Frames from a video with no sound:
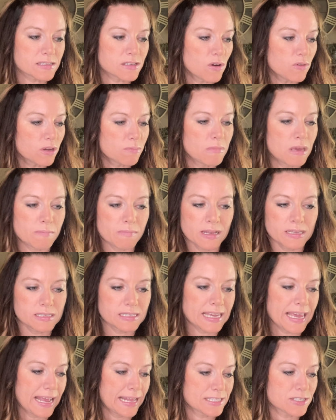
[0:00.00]
no commitments,
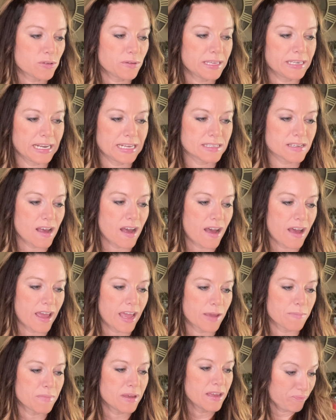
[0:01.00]
cancel
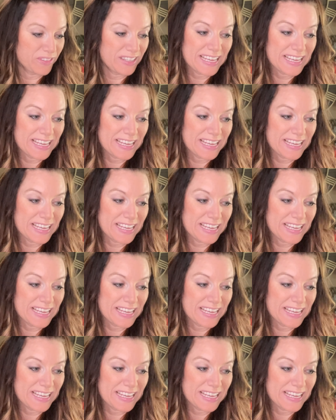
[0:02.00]
anytime.